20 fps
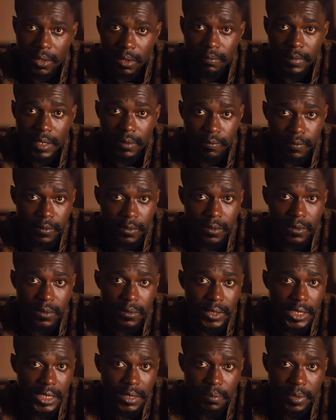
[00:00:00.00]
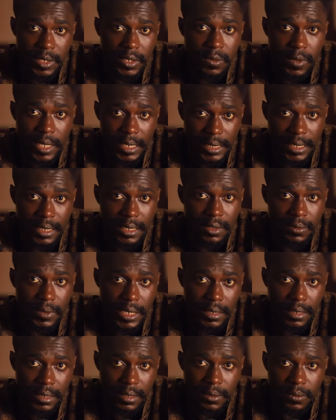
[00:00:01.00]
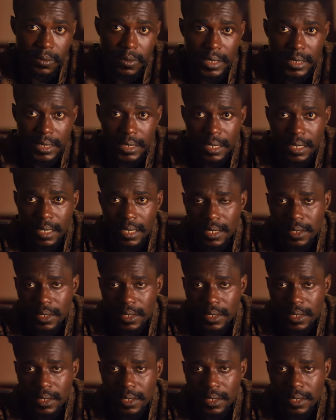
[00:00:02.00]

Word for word: of the full GPU acceleration which